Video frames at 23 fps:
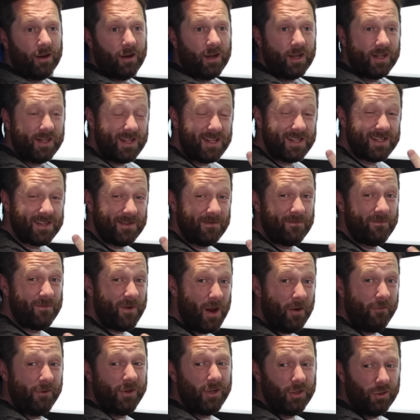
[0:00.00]
It is a
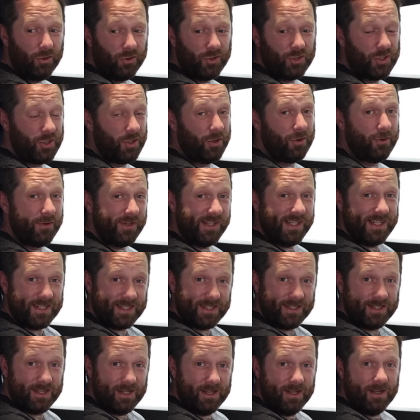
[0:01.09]
very
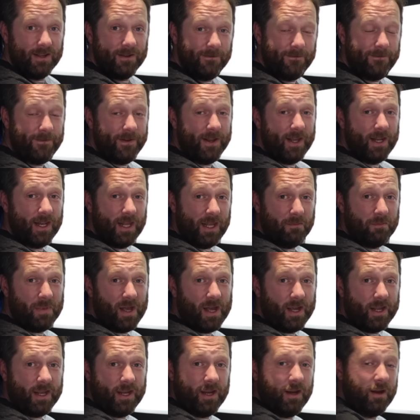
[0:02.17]
luxurious feeling
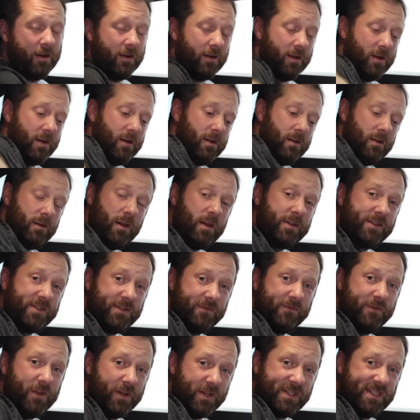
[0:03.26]
back here. Lots of
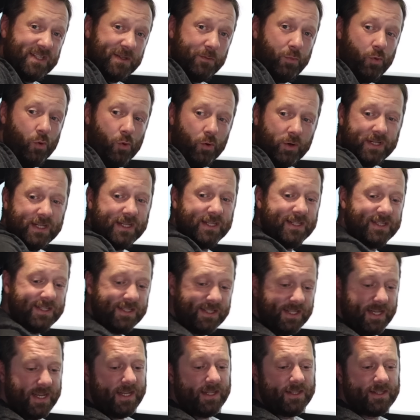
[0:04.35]
nice supporting
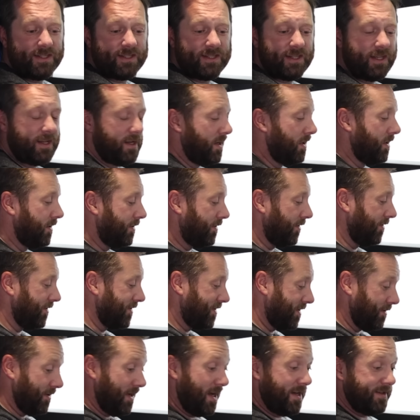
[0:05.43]
seats.
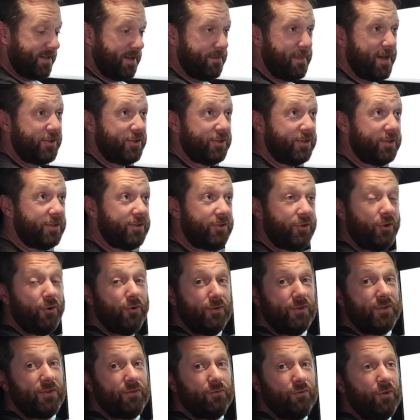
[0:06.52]
There's, as I mentioned,
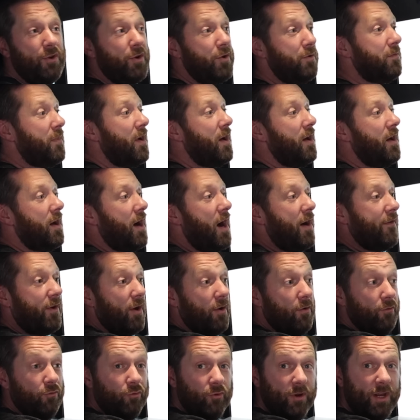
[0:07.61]
tons of room. I've
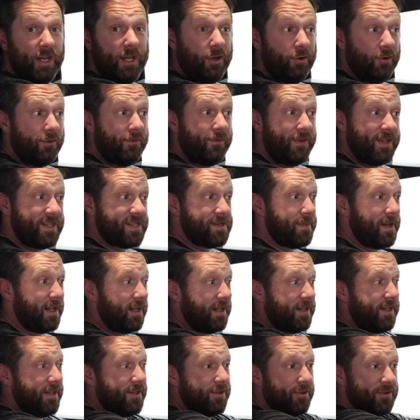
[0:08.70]
got really good
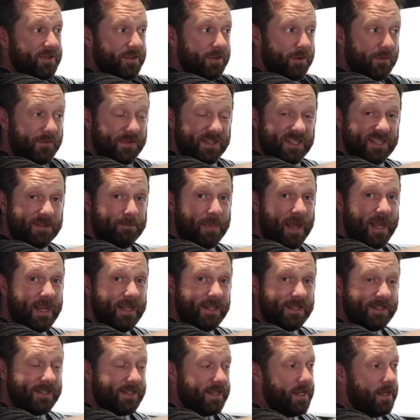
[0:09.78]
visibility. There's enough
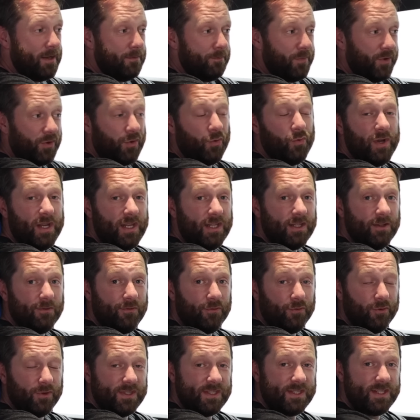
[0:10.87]
space between the
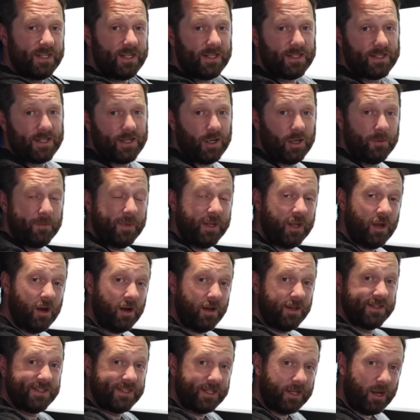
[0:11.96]
front seats here
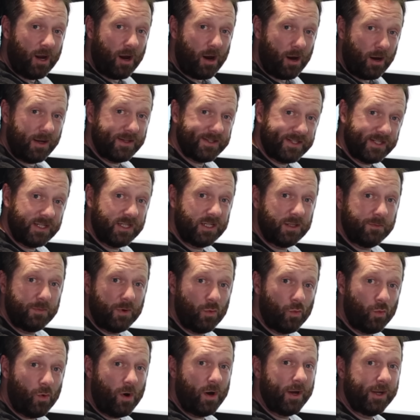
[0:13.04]
because the car is a little bit
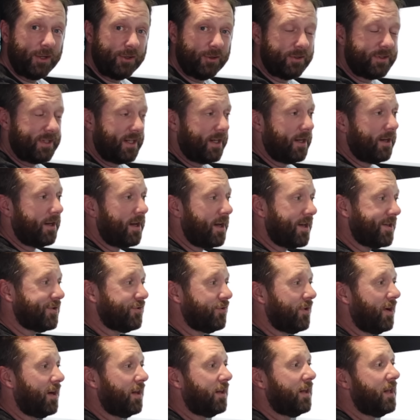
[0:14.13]
wider than an
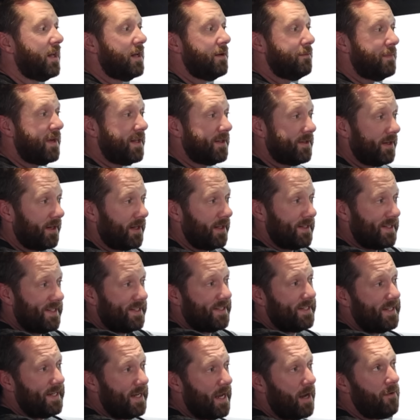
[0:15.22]
Astral. It means I can
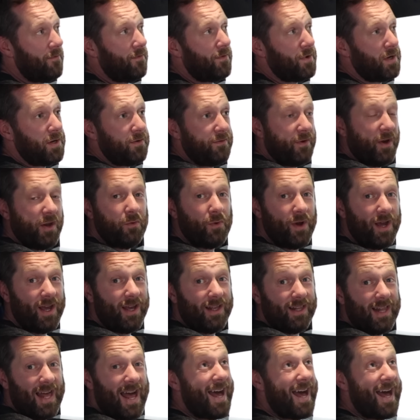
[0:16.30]
see out very, very well.